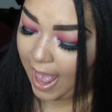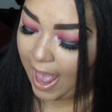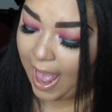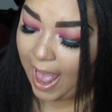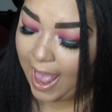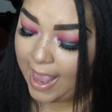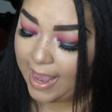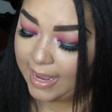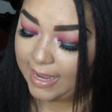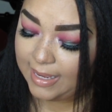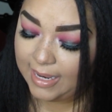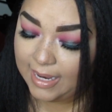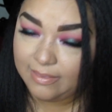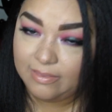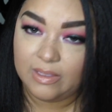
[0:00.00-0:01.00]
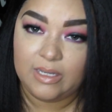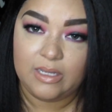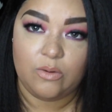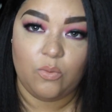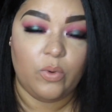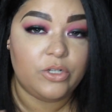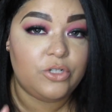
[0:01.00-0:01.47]
In
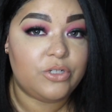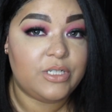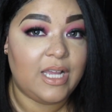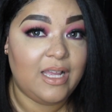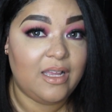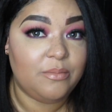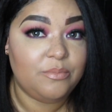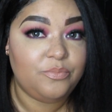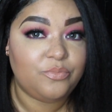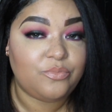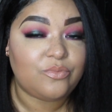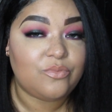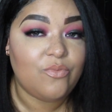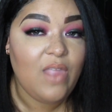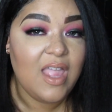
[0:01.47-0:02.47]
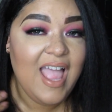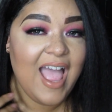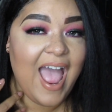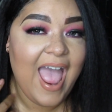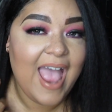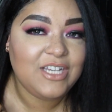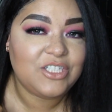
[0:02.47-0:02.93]
the winter time,
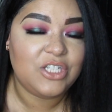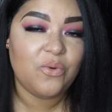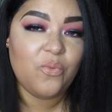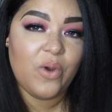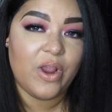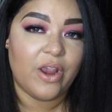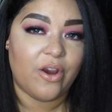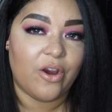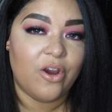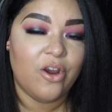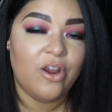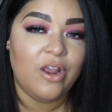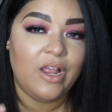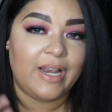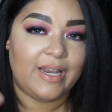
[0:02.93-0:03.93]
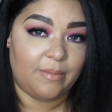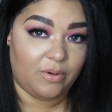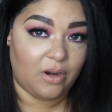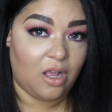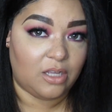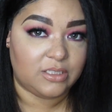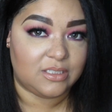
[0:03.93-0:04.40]
I actually wear lip
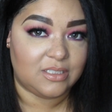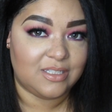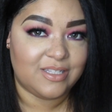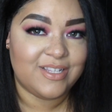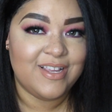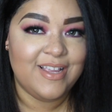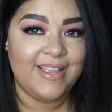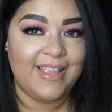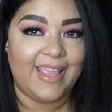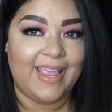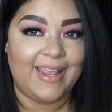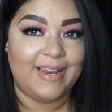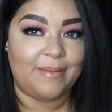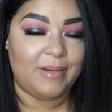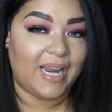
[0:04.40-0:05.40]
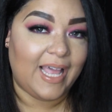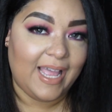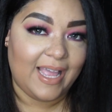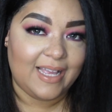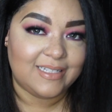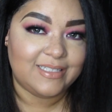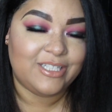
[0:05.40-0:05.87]
glosses and lip
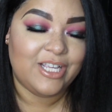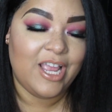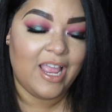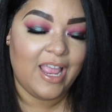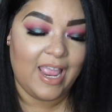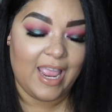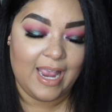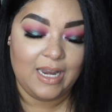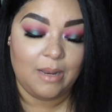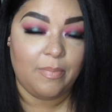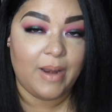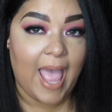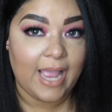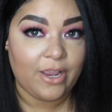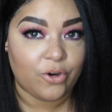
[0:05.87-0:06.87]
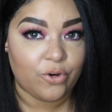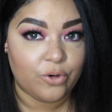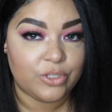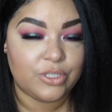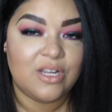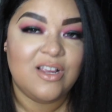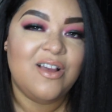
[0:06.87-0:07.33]
glass and lip
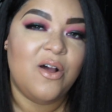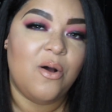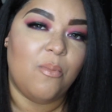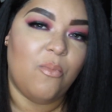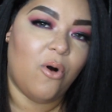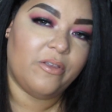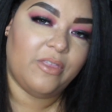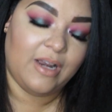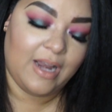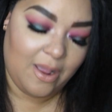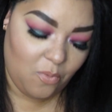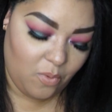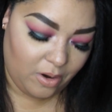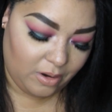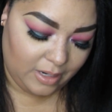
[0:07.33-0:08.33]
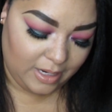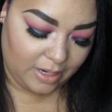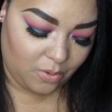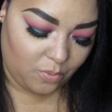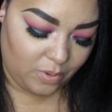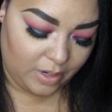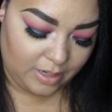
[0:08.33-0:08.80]
lacquers more than I wear
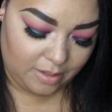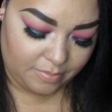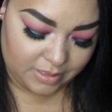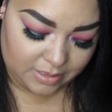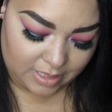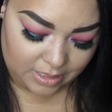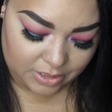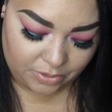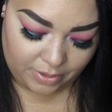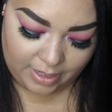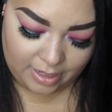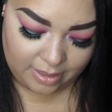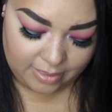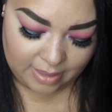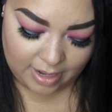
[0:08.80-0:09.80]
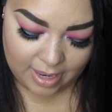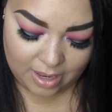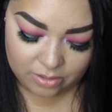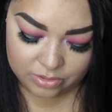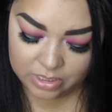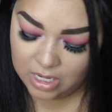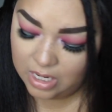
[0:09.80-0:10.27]
liquid lipsticks or anything
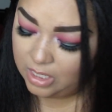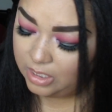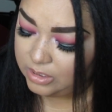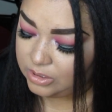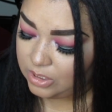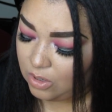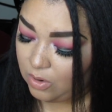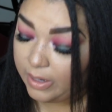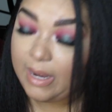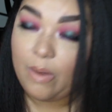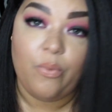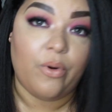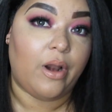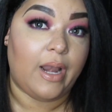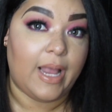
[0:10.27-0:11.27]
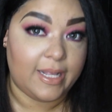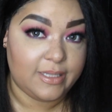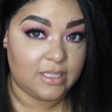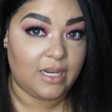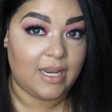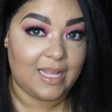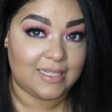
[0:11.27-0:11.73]
else. So, and I wear lots
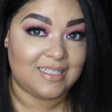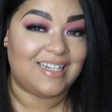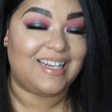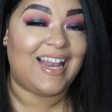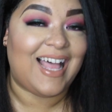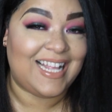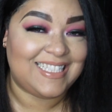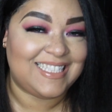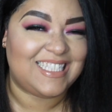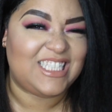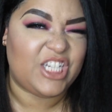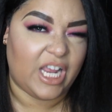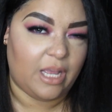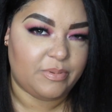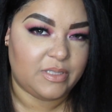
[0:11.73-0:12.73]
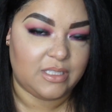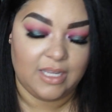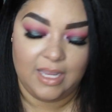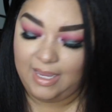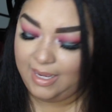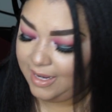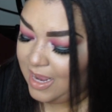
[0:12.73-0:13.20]
and lots and lots of
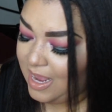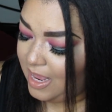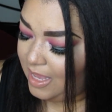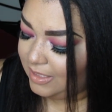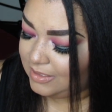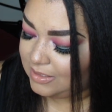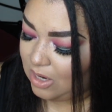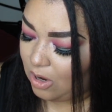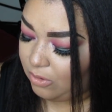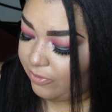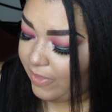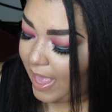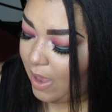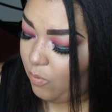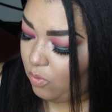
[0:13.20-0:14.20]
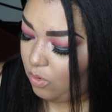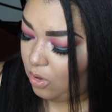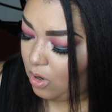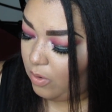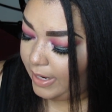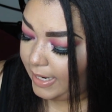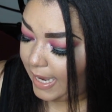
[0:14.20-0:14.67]
chapstick, so that will
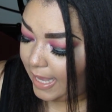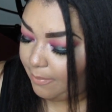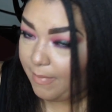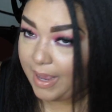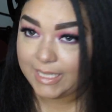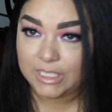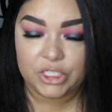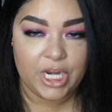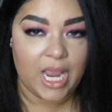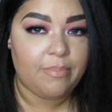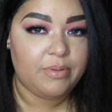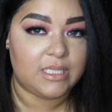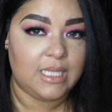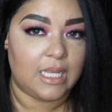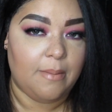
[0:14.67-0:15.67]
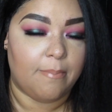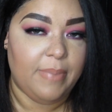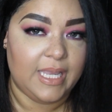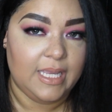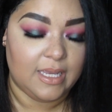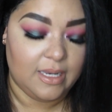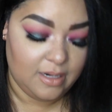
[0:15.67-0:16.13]
go in like my chapstick
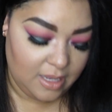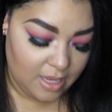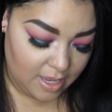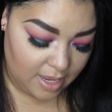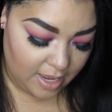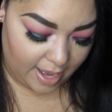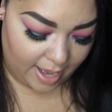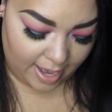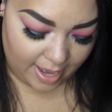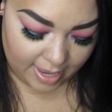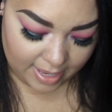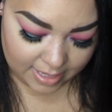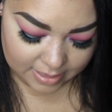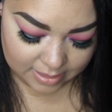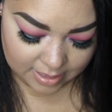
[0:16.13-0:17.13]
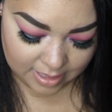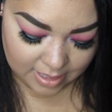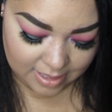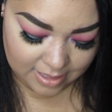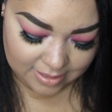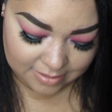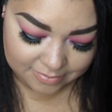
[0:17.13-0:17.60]
bin, and
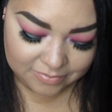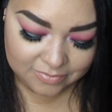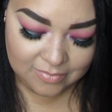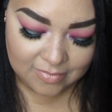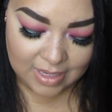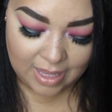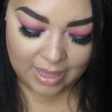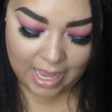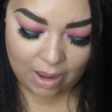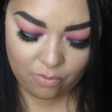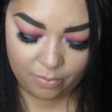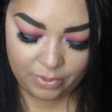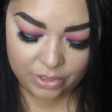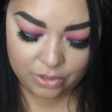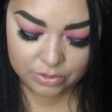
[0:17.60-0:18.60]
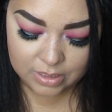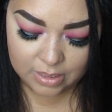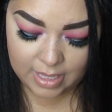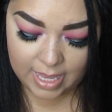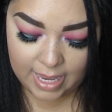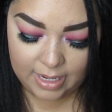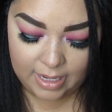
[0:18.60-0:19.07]
I will be
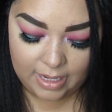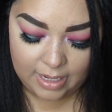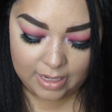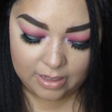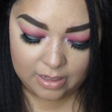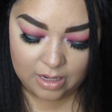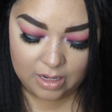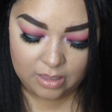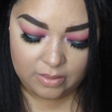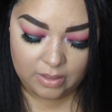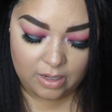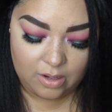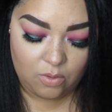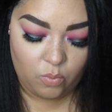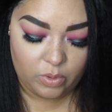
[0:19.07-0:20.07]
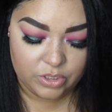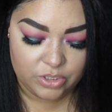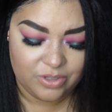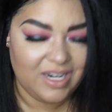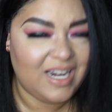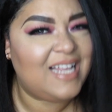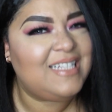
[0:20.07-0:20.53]
using that in the
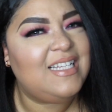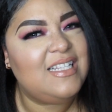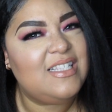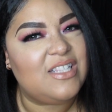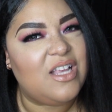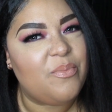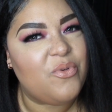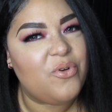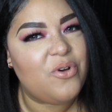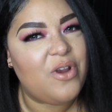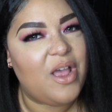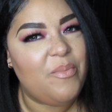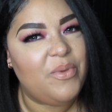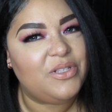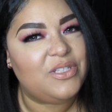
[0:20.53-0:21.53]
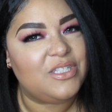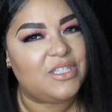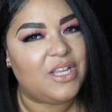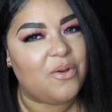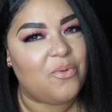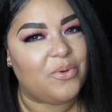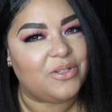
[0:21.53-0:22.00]
winter. Did I say summer? I meant to
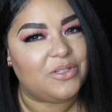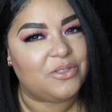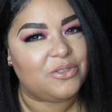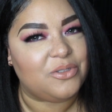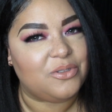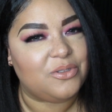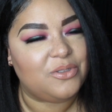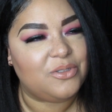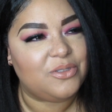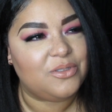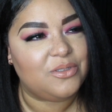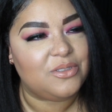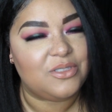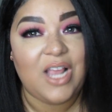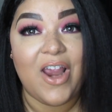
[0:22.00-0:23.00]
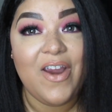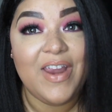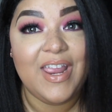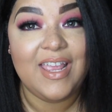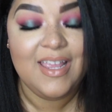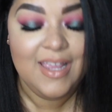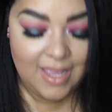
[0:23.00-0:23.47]
say winter.
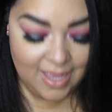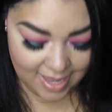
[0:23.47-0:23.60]
Sorry.